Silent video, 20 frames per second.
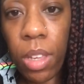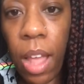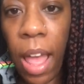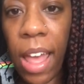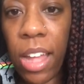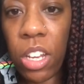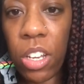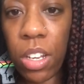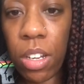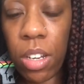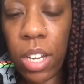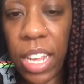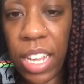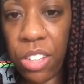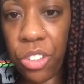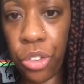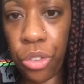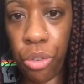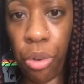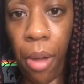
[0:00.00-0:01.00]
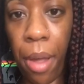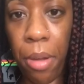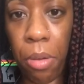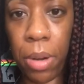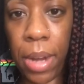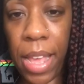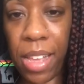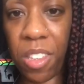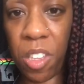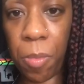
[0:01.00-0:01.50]
at his
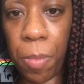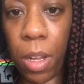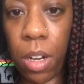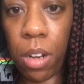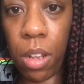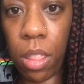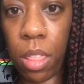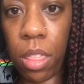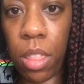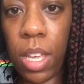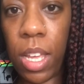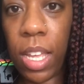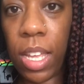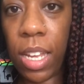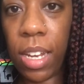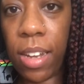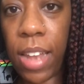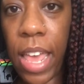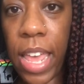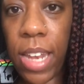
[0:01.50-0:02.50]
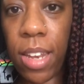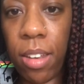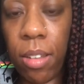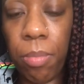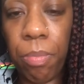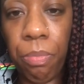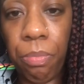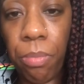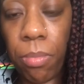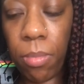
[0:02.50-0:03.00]
trial next month, then,
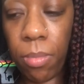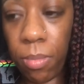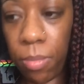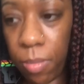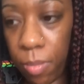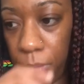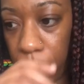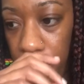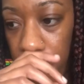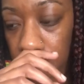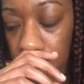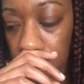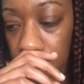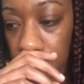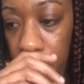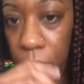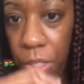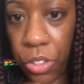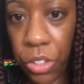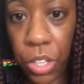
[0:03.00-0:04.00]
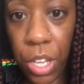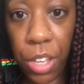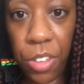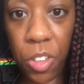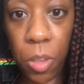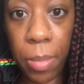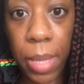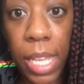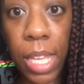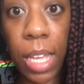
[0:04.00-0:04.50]

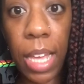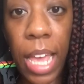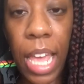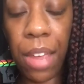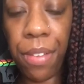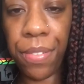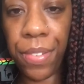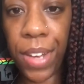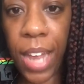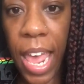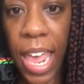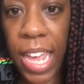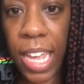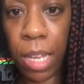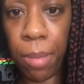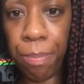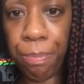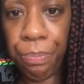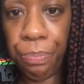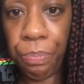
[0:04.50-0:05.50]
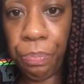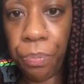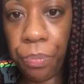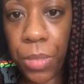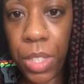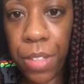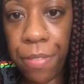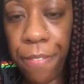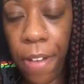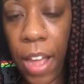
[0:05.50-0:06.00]
excuse me, if they
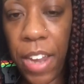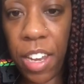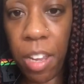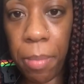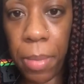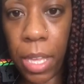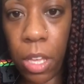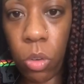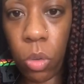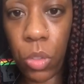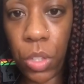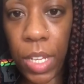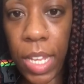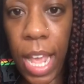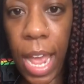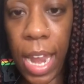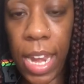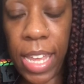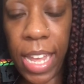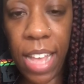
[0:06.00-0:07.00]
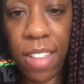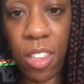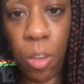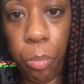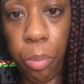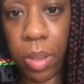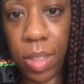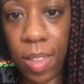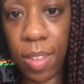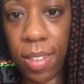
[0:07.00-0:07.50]
find him guilty and he gets a
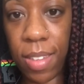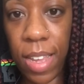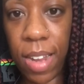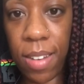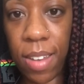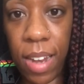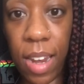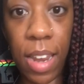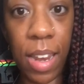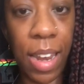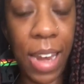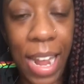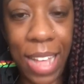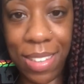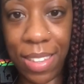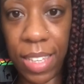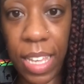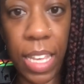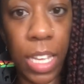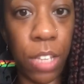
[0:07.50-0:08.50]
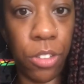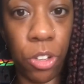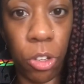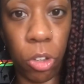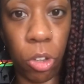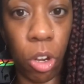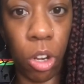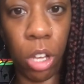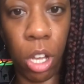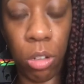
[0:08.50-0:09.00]
prison sentence, and that's it, he's
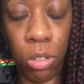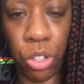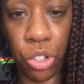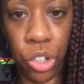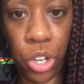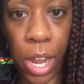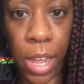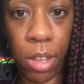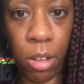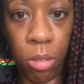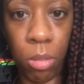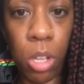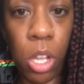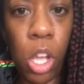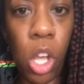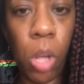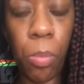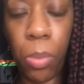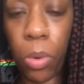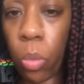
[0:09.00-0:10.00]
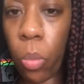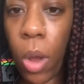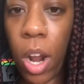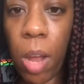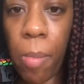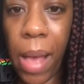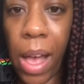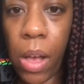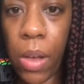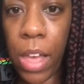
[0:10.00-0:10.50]
just going to go to jail. But
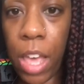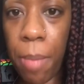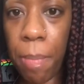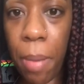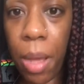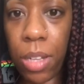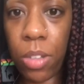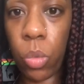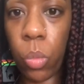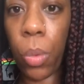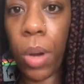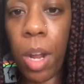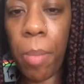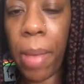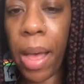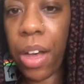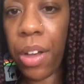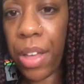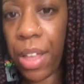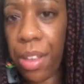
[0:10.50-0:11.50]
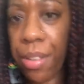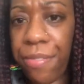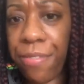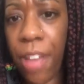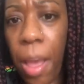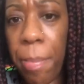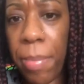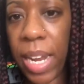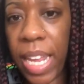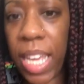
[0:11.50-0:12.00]
what about her body? What about her
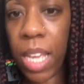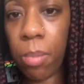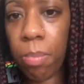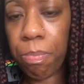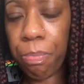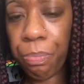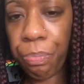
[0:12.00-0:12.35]
family?